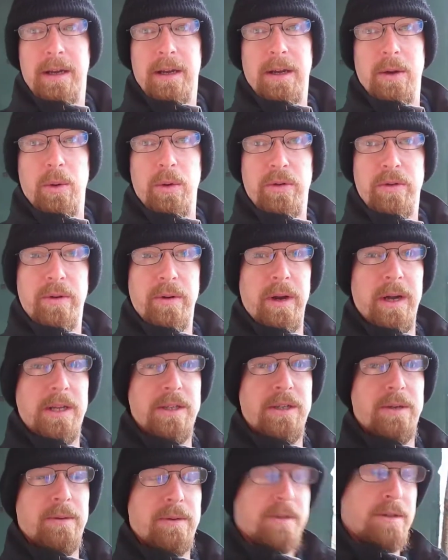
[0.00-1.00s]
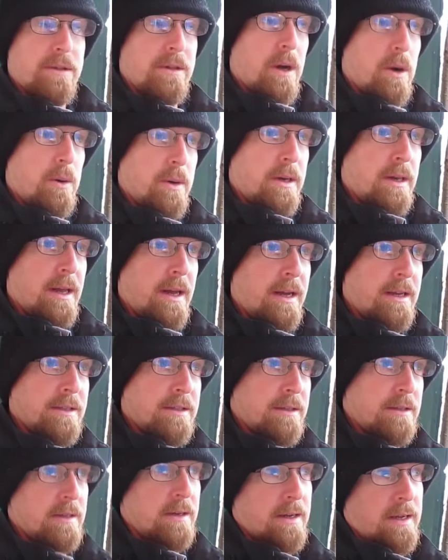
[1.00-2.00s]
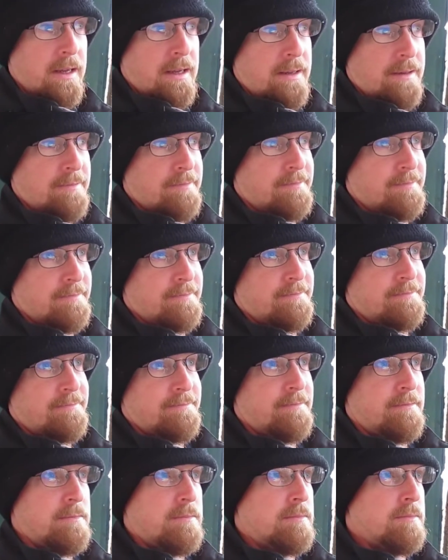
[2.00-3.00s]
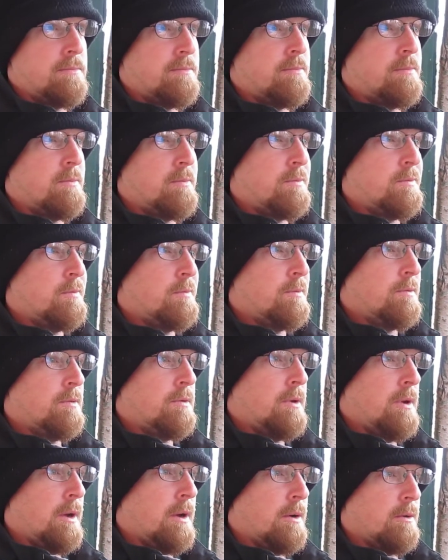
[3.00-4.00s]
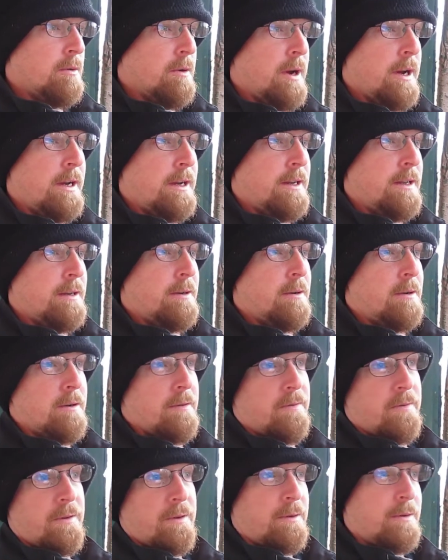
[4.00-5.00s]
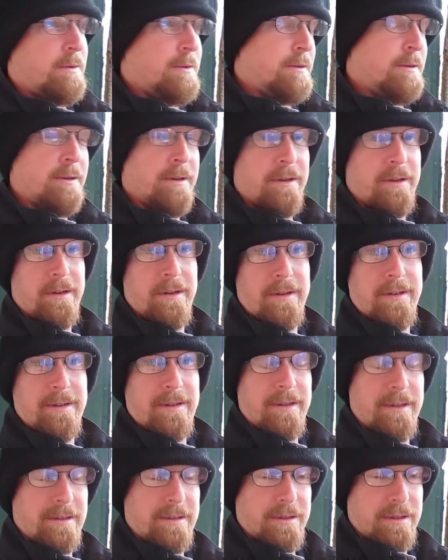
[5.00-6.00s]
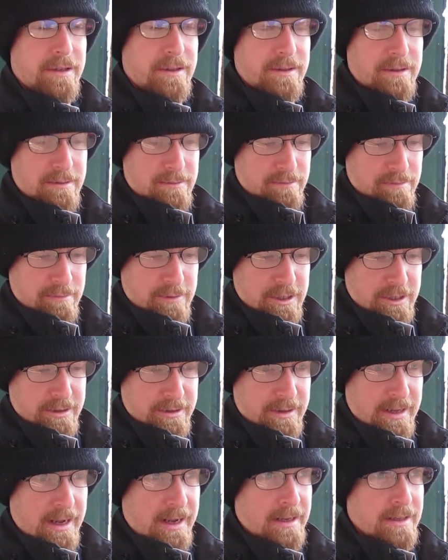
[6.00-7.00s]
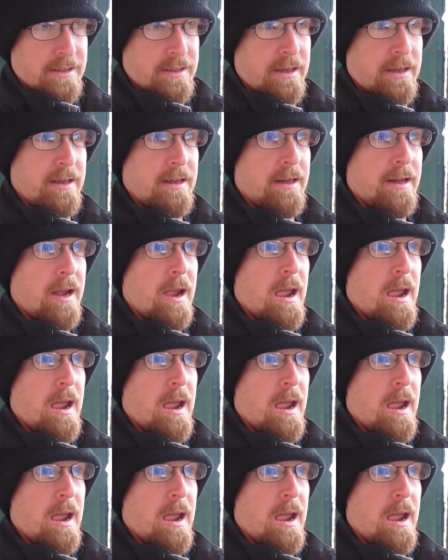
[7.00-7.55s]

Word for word: It was crazy. It was snowing last night and raining off and on, and it's just just nasty.